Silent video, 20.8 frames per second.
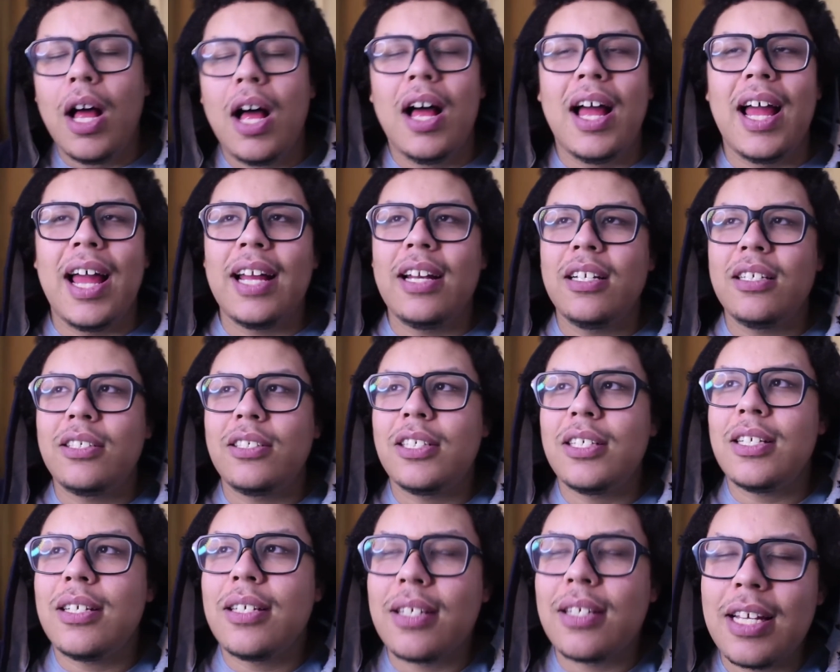And it's
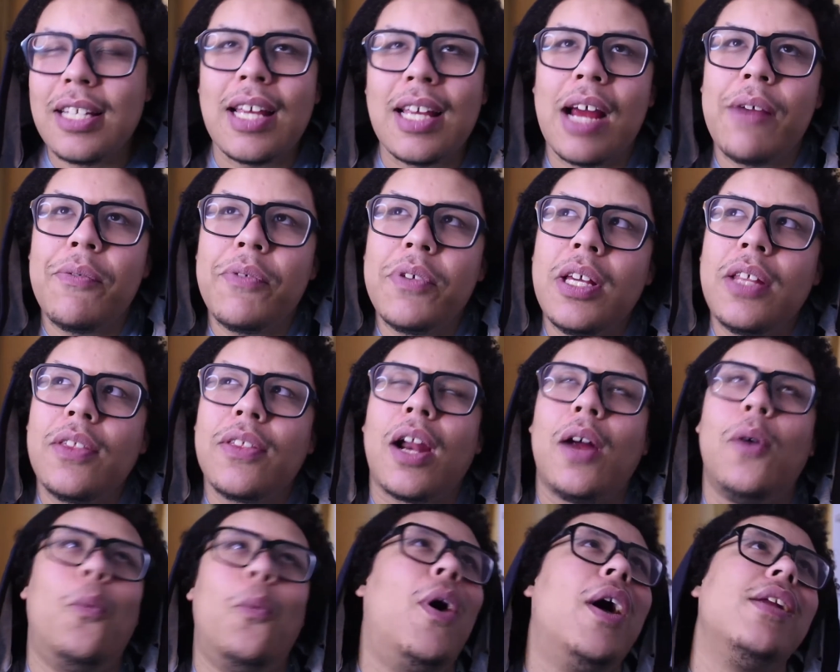just, it's everything that I
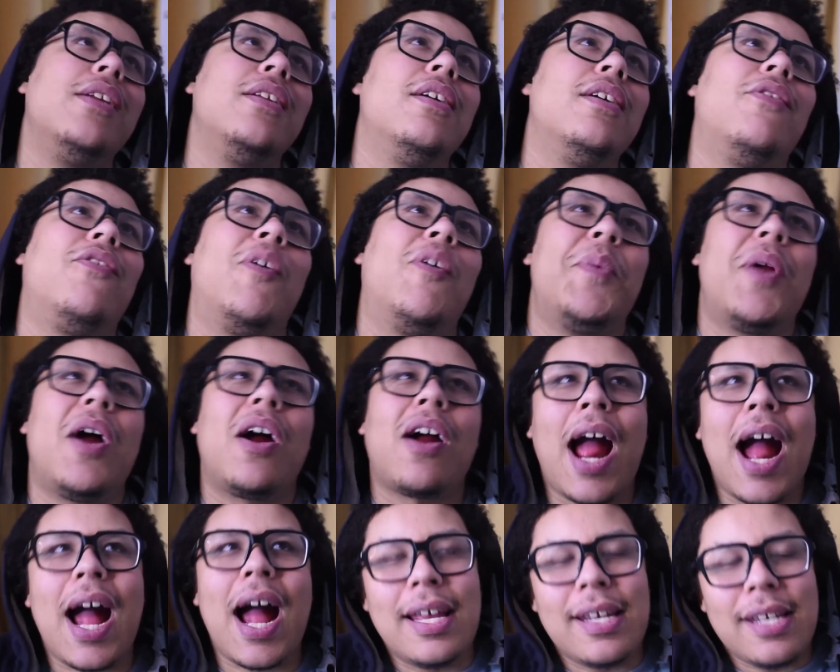want from dark
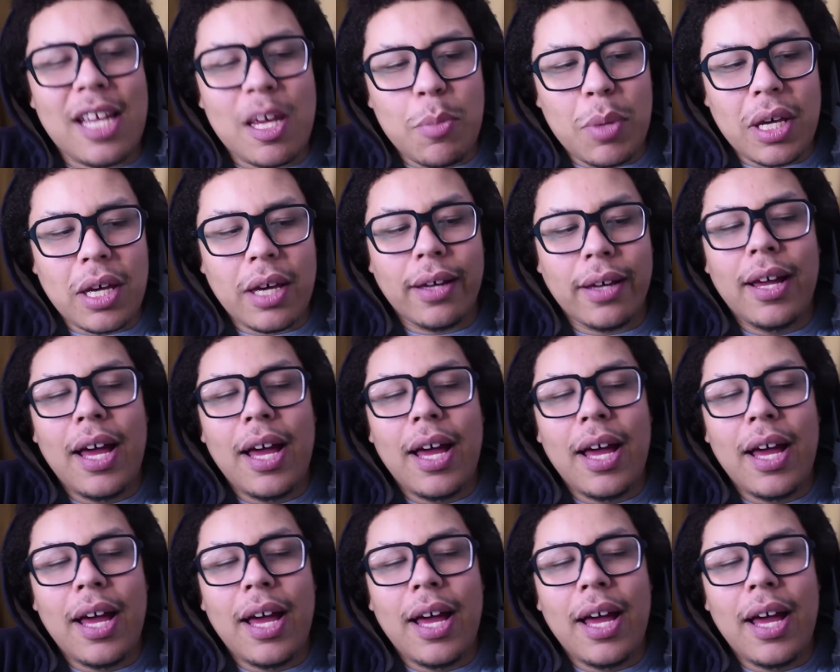academia.